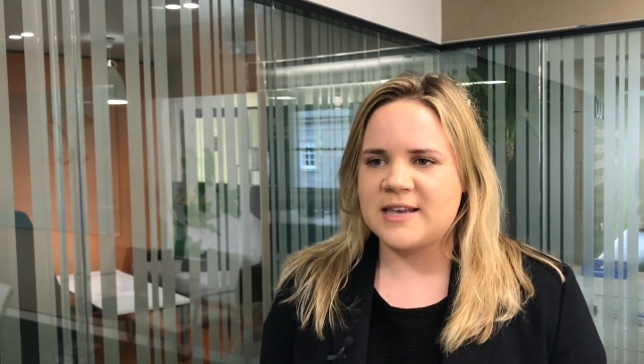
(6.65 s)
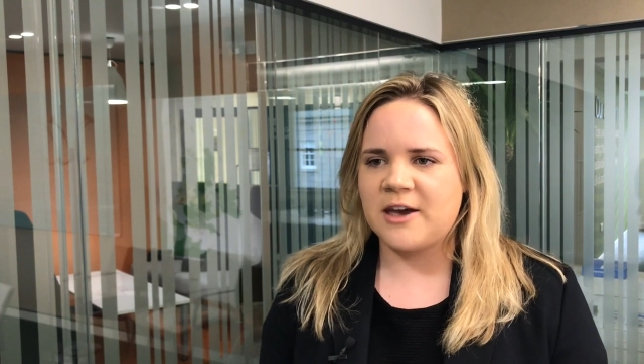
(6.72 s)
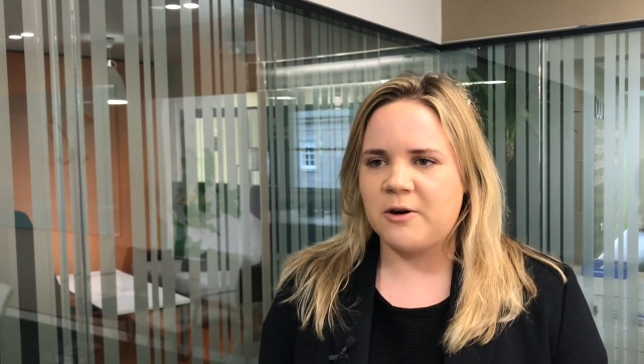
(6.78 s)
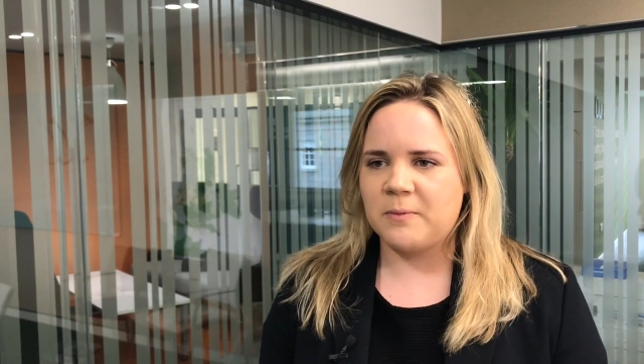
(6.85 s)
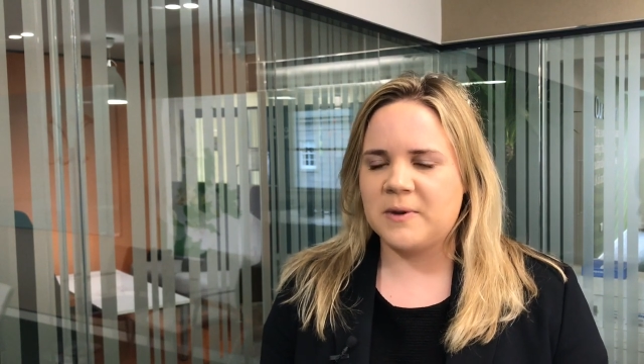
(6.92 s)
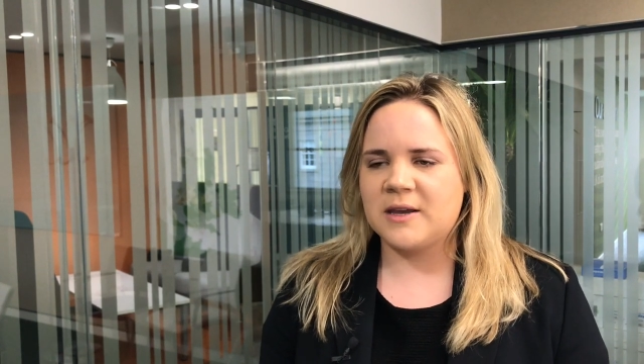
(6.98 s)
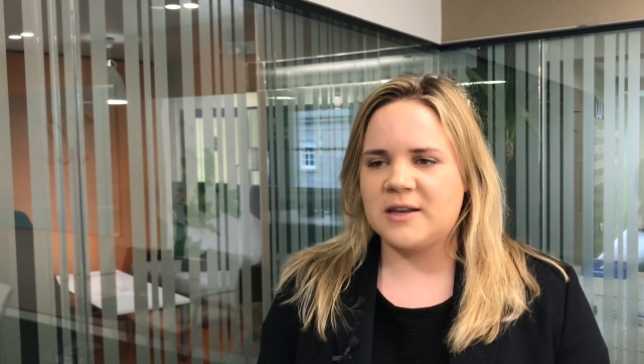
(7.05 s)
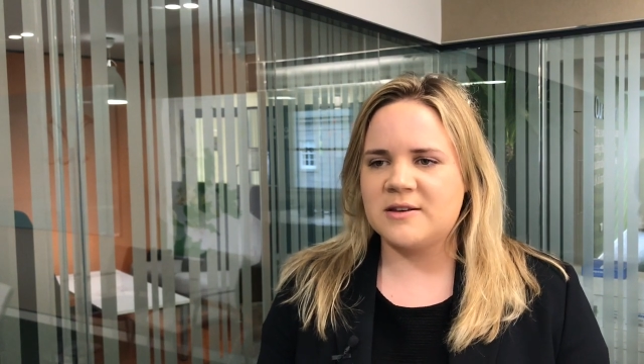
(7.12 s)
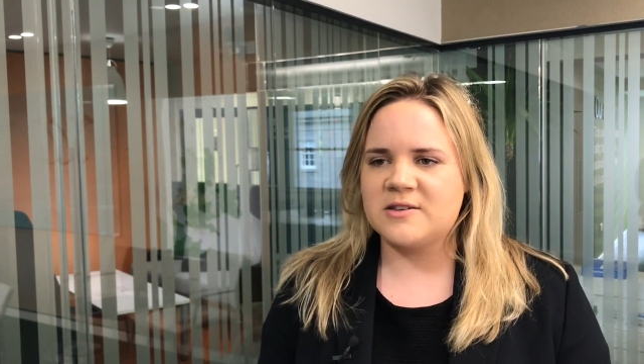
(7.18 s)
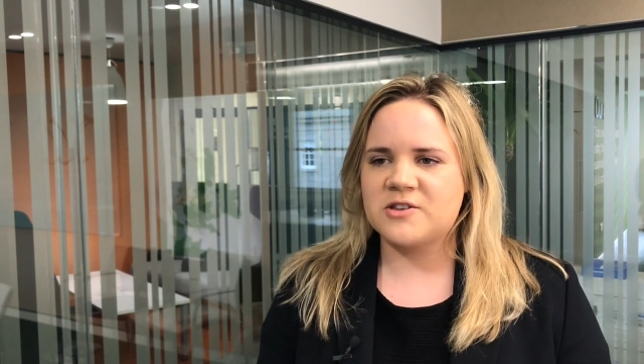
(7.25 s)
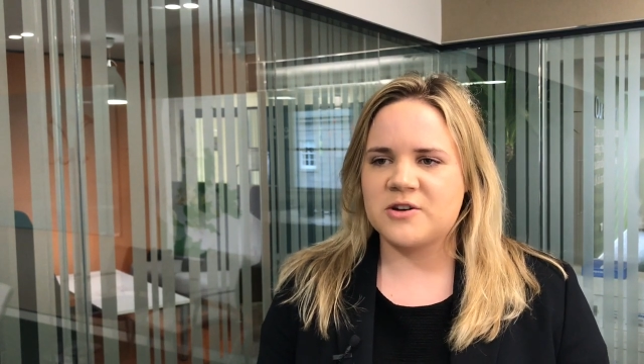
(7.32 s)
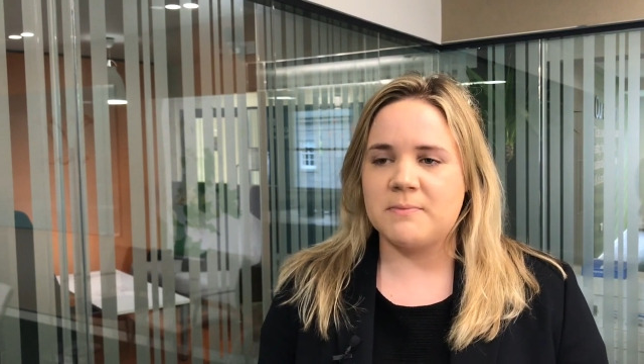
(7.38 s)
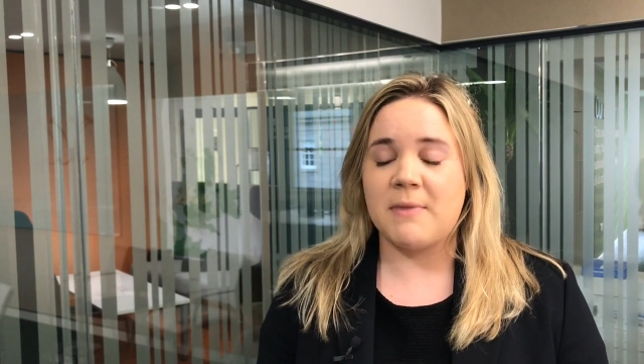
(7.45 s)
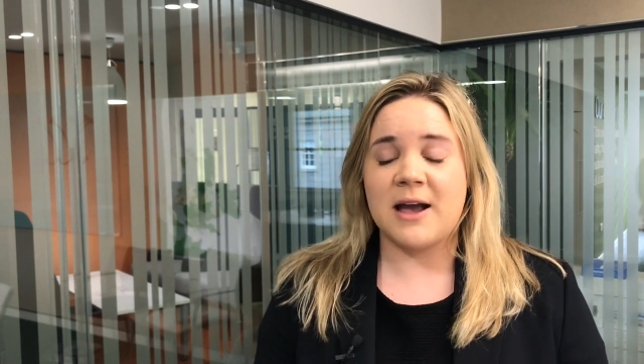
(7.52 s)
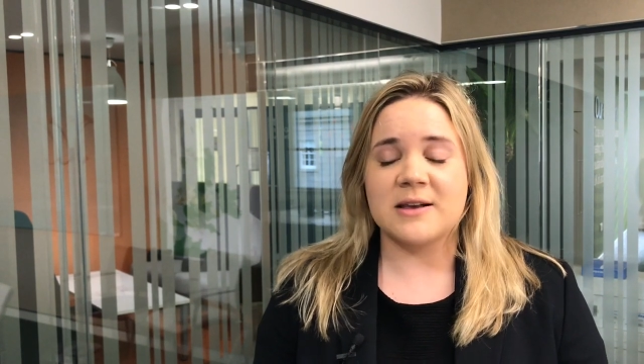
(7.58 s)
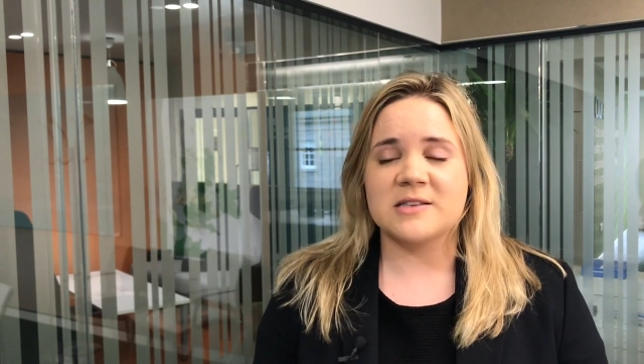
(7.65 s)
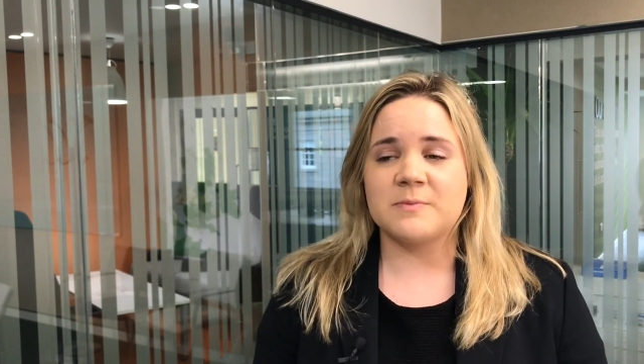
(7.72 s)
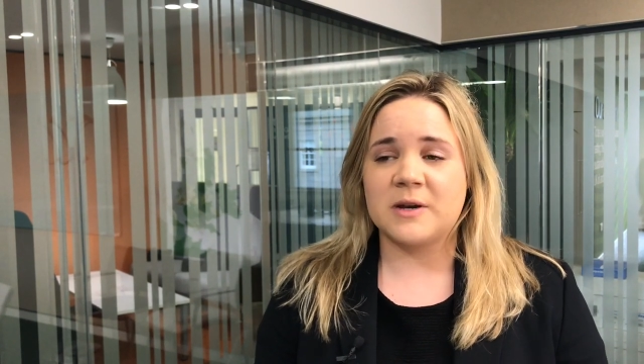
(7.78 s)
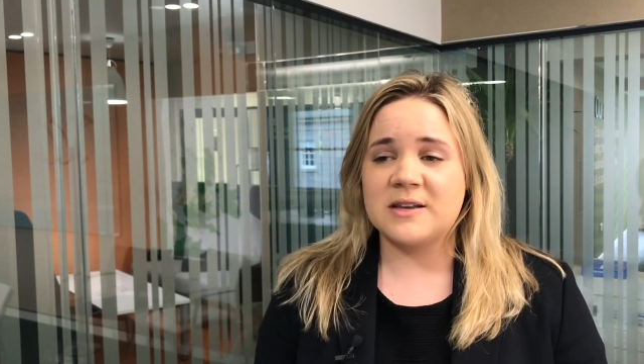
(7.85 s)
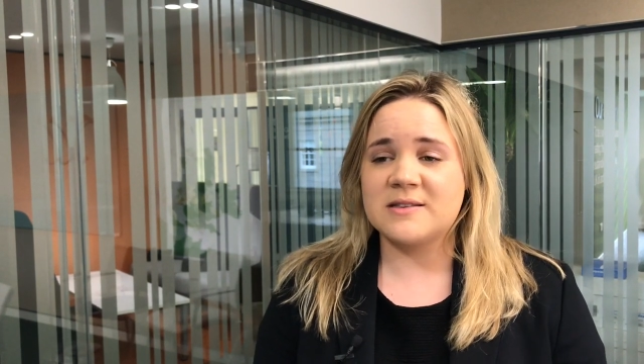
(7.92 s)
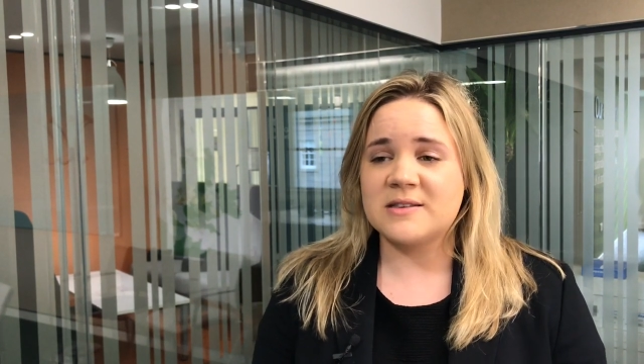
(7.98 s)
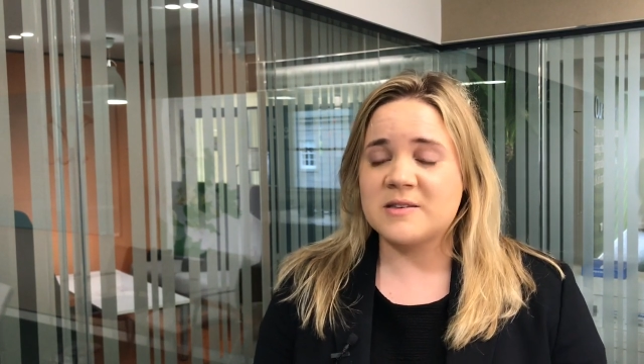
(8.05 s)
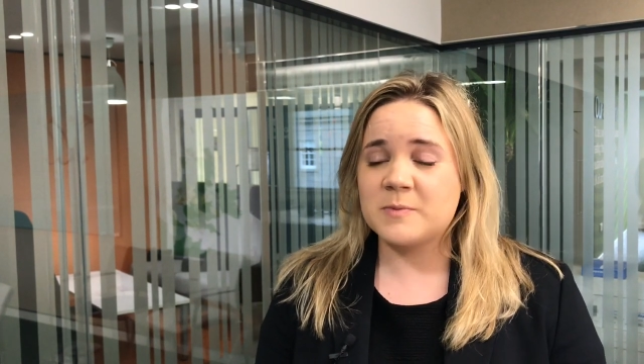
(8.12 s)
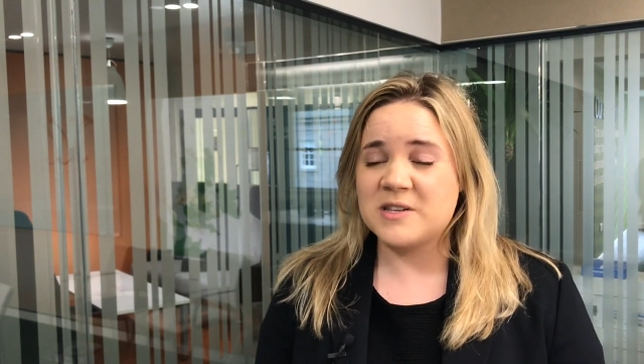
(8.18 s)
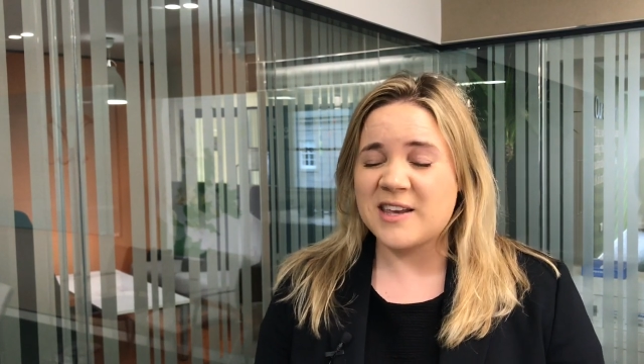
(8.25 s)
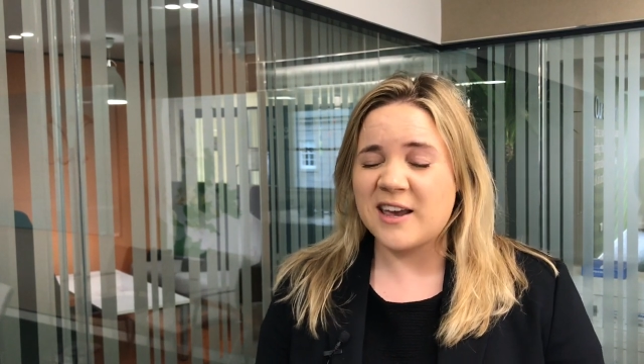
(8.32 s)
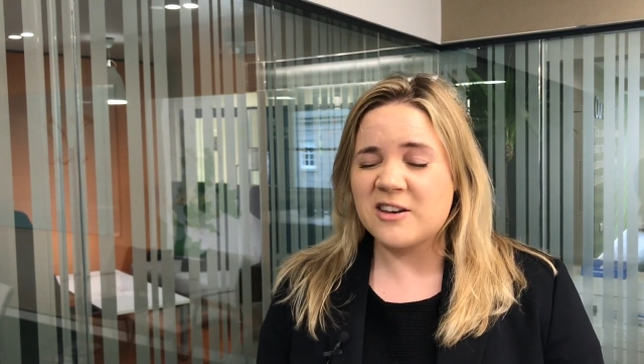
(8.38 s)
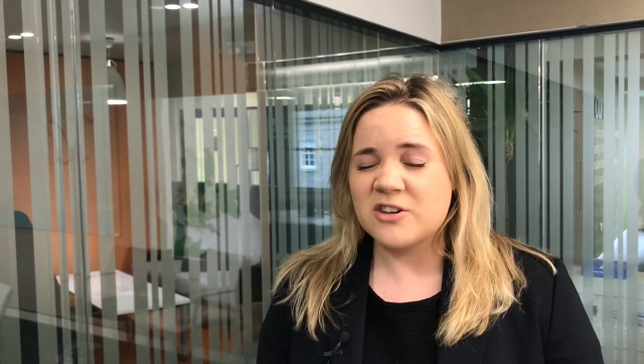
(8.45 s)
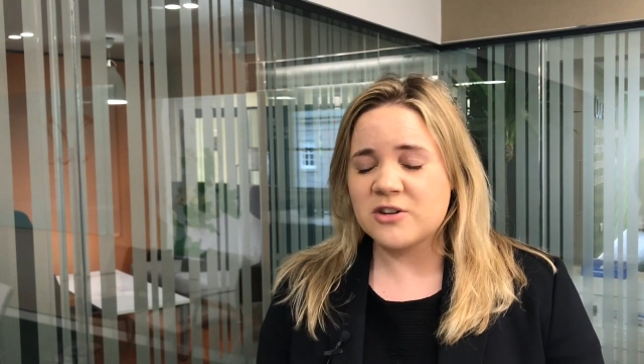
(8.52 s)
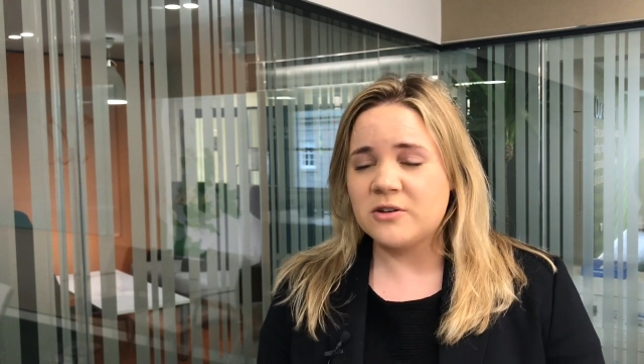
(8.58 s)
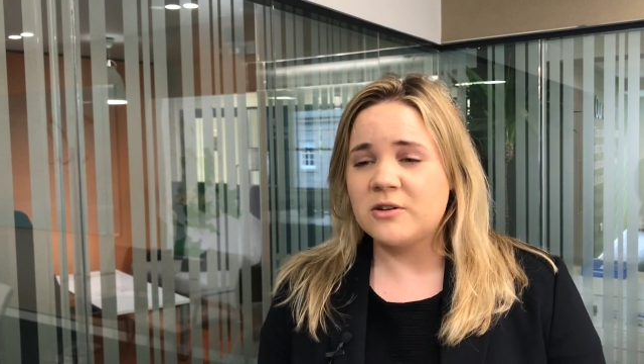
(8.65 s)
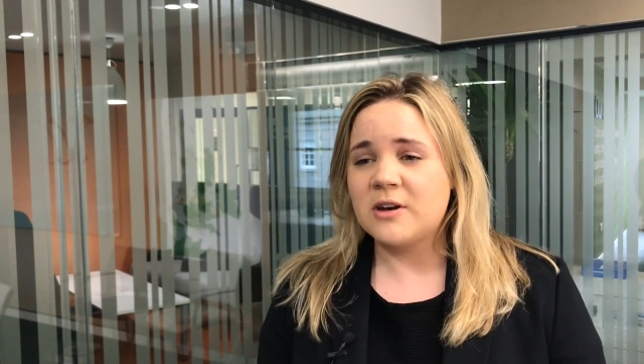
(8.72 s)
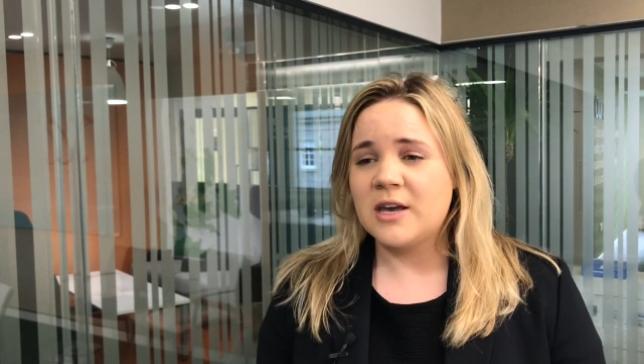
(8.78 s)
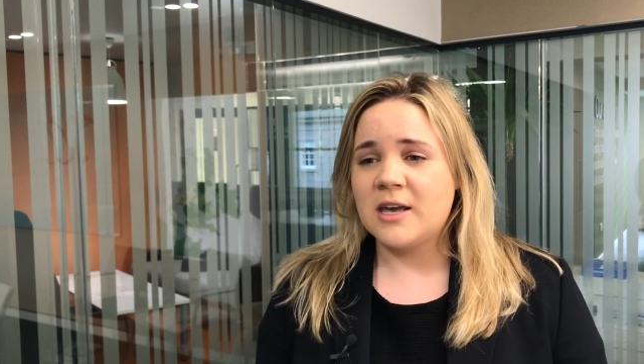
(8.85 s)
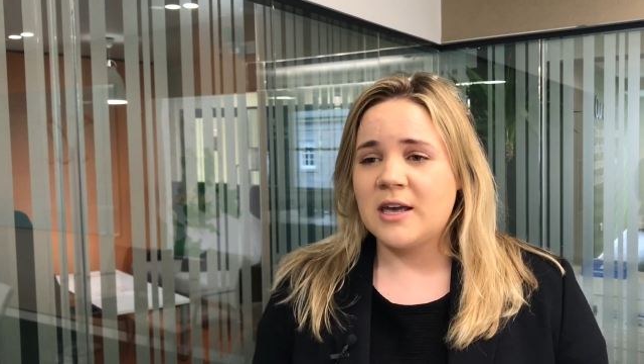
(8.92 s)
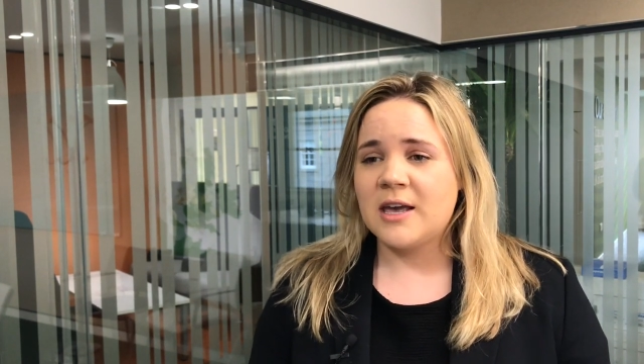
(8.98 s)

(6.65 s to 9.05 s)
to helping industry maximise its potential.